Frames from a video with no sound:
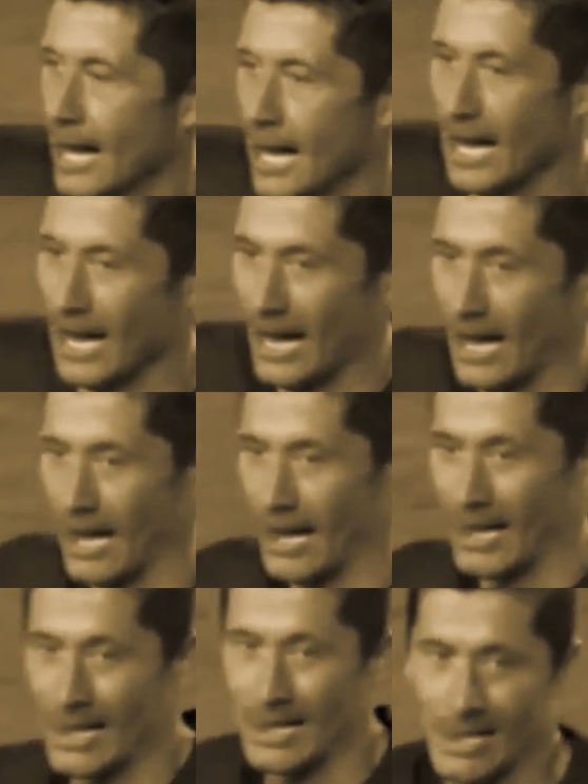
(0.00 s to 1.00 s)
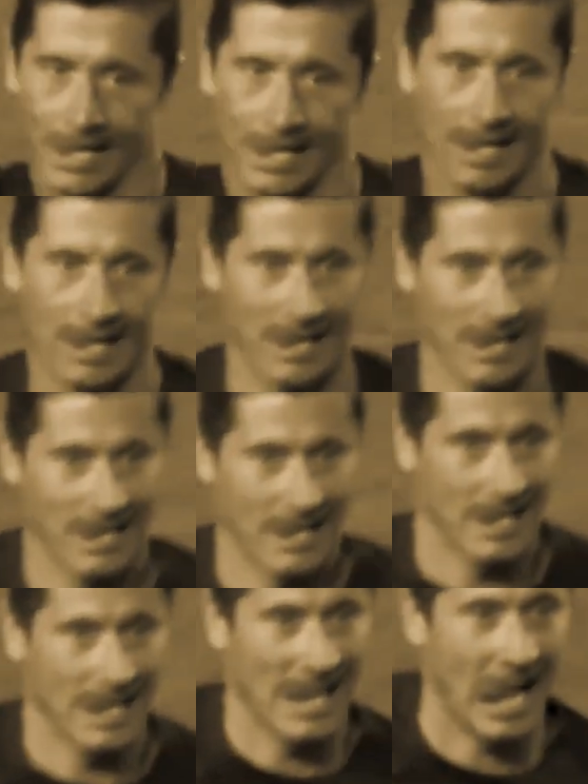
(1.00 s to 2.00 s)
exquisite strikers in the
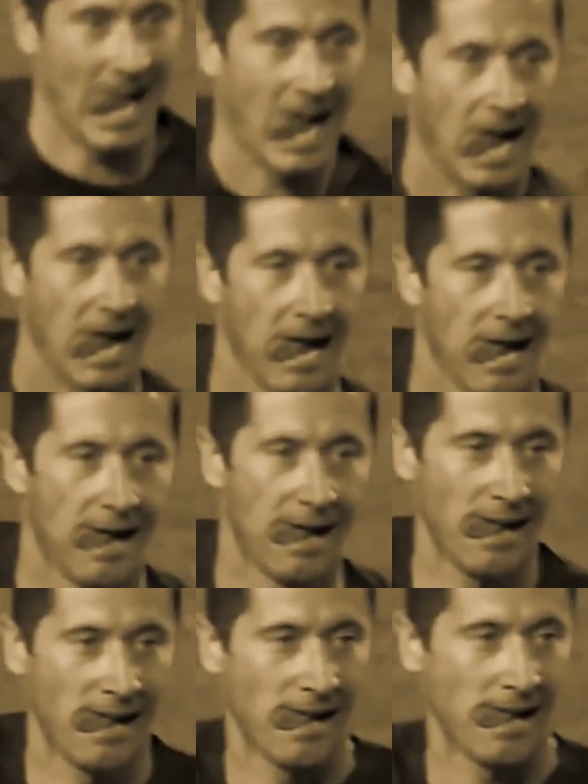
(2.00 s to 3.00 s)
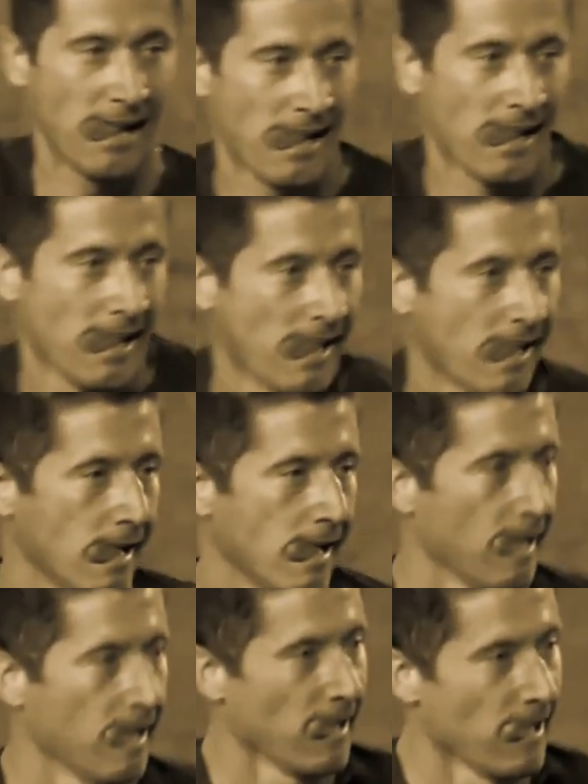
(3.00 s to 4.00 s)
world. His first few days
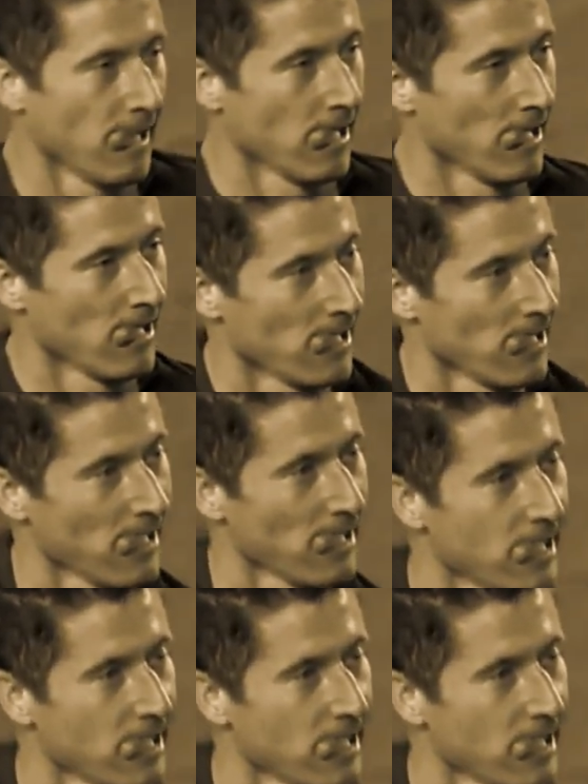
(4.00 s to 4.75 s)
in German football